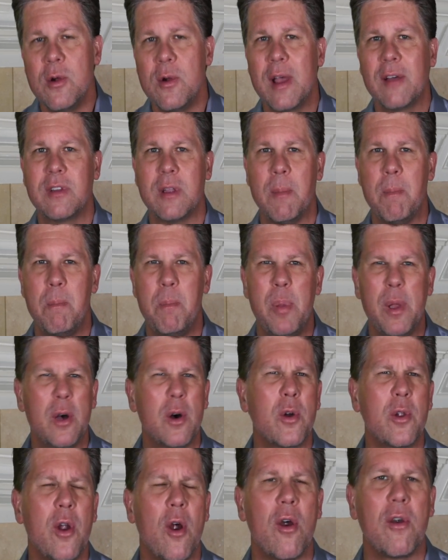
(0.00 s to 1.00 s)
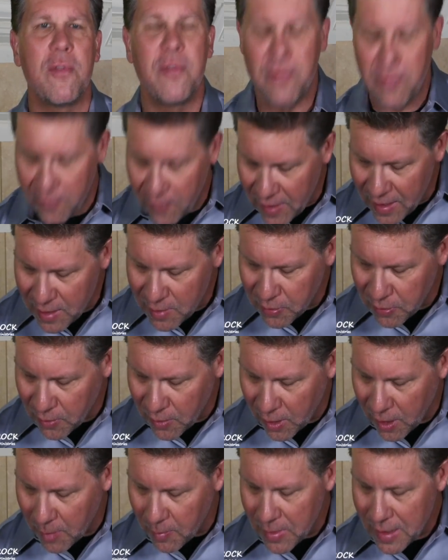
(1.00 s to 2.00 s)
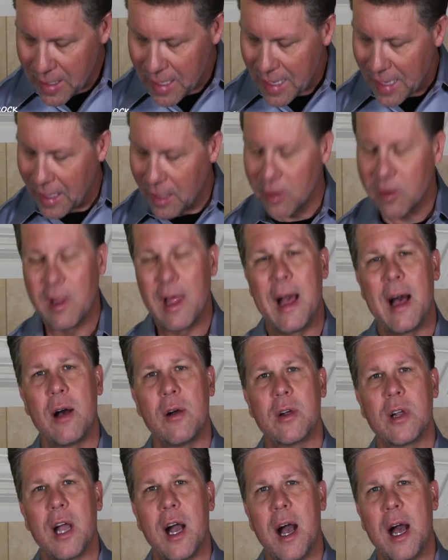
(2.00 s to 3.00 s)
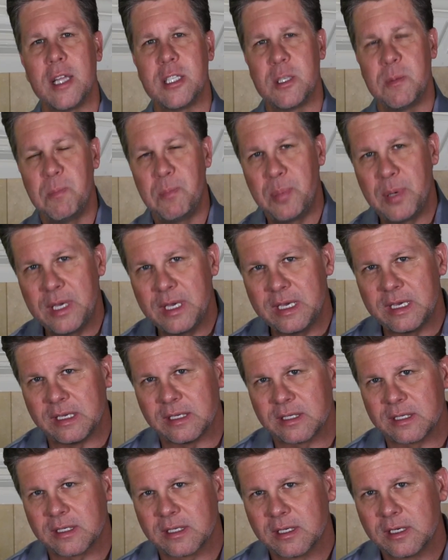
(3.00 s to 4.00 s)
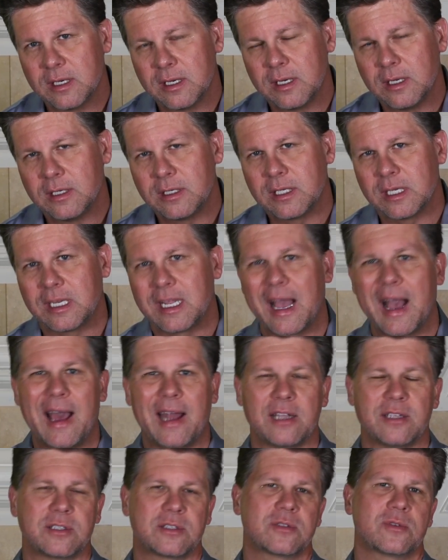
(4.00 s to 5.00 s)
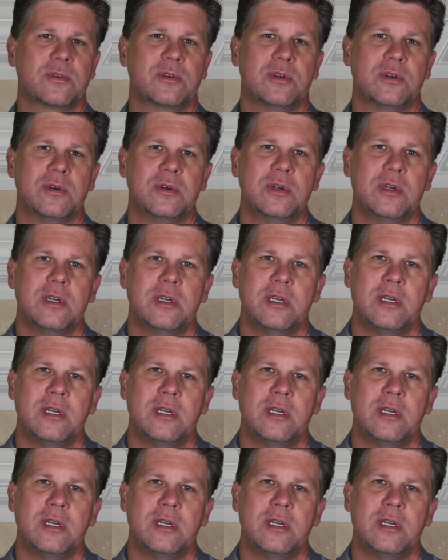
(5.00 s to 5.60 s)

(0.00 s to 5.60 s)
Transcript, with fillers: We have to build our faith up and allow God's peace to guide us through